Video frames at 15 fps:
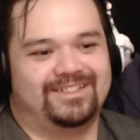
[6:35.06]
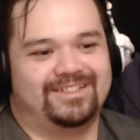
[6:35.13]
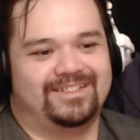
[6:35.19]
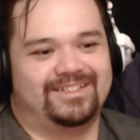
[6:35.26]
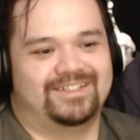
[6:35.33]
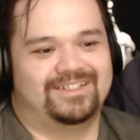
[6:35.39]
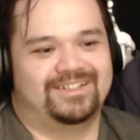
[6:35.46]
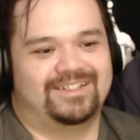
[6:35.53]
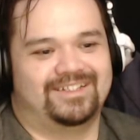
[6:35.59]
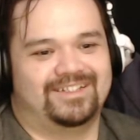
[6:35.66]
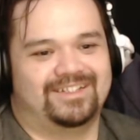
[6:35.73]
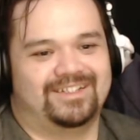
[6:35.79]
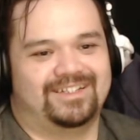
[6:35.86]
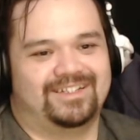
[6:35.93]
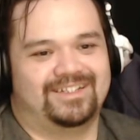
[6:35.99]

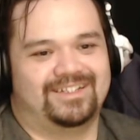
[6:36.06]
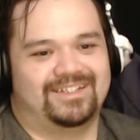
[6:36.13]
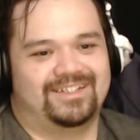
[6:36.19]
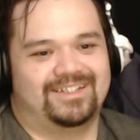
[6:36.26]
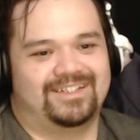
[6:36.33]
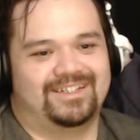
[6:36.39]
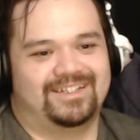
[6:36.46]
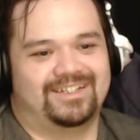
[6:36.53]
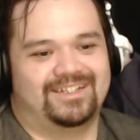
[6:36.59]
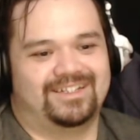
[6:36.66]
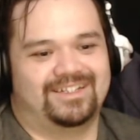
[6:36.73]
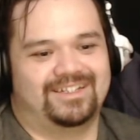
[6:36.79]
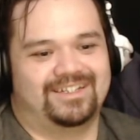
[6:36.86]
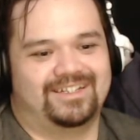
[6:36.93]
[no speech]